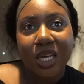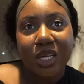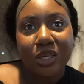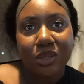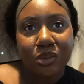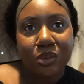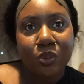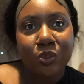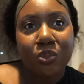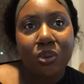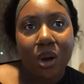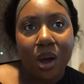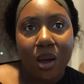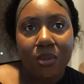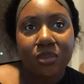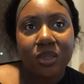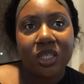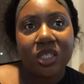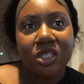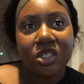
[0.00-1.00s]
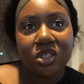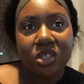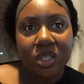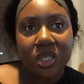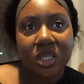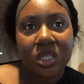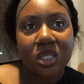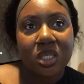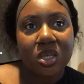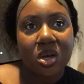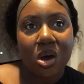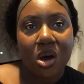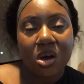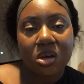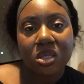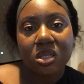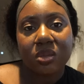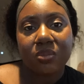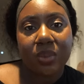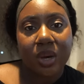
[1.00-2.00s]
you probably just
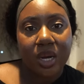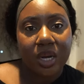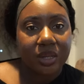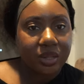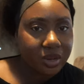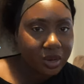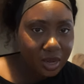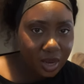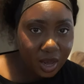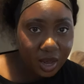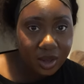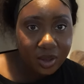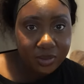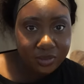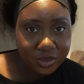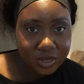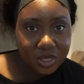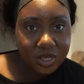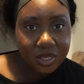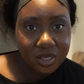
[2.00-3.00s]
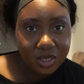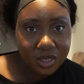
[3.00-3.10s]
cost somebody their lives